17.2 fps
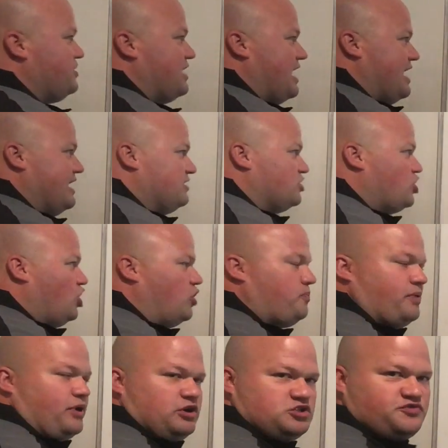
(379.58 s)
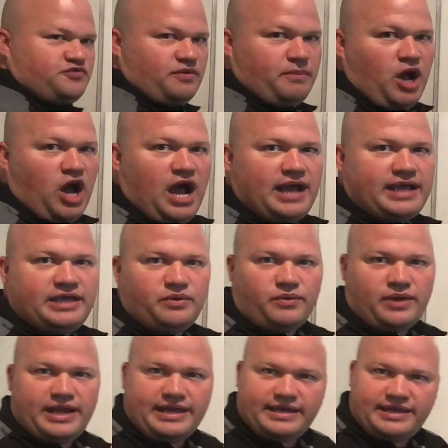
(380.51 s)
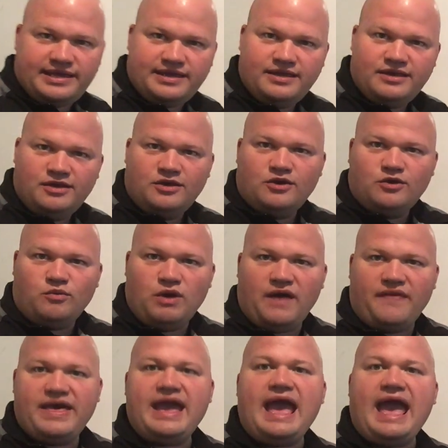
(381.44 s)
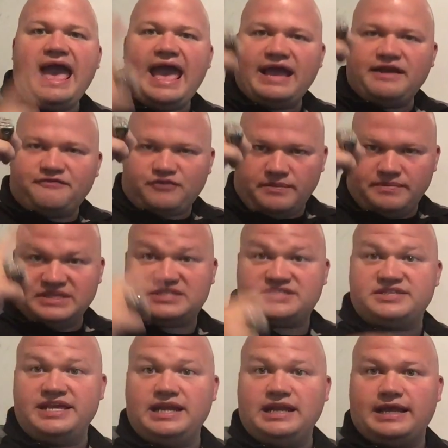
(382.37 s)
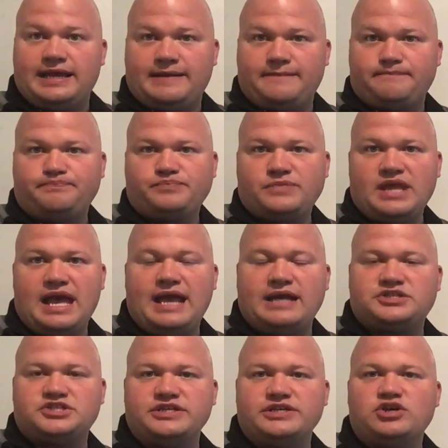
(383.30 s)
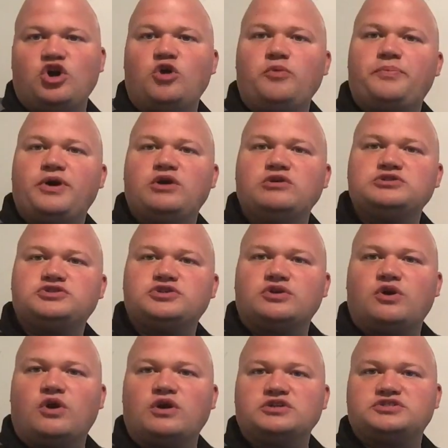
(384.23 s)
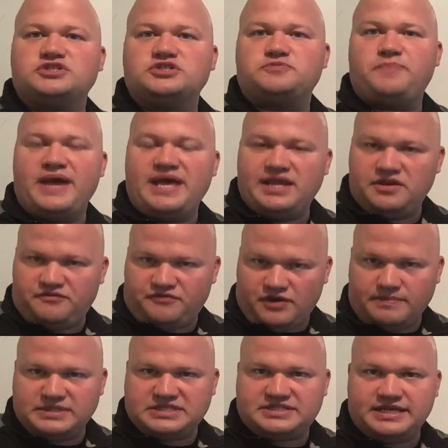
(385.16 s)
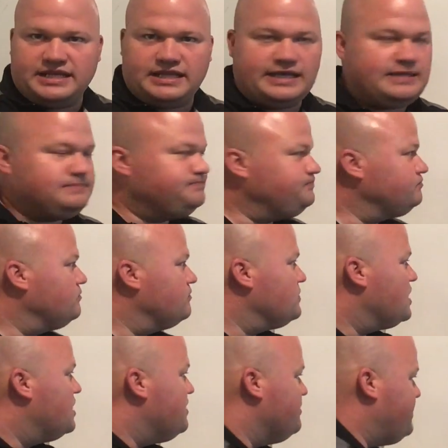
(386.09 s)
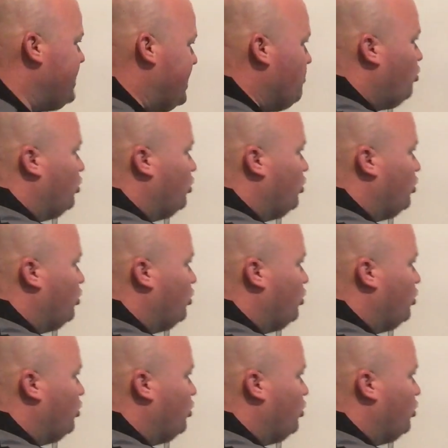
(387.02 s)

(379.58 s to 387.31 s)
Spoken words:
going to hang the goalposts from a hockey rink? Well, they hang from the ceiling. Actually, goalposts are suspended from the ceiling. They